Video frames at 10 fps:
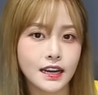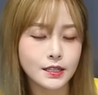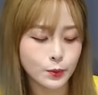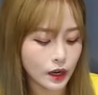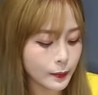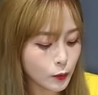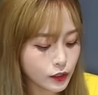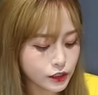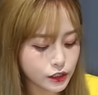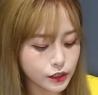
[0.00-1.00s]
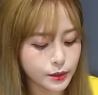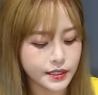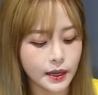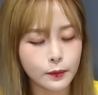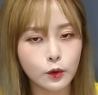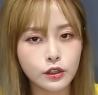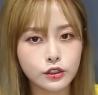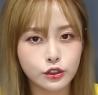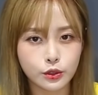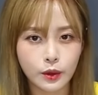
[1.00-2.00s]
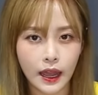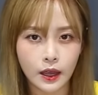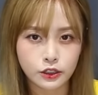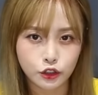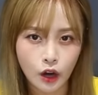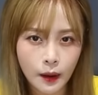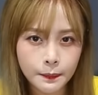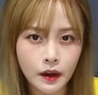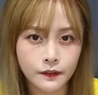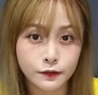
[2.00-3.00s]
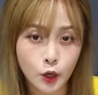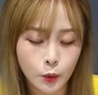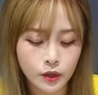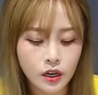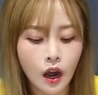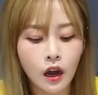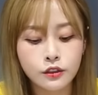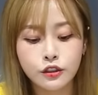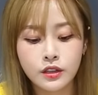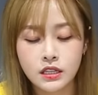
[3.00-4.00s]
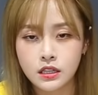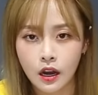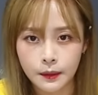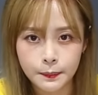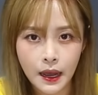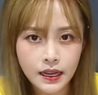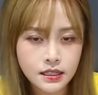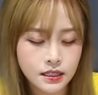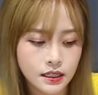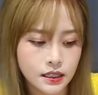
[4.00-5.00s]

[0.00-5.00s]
test, what I'm going to do is I'm going to do a drop of toner onto these cotton pads.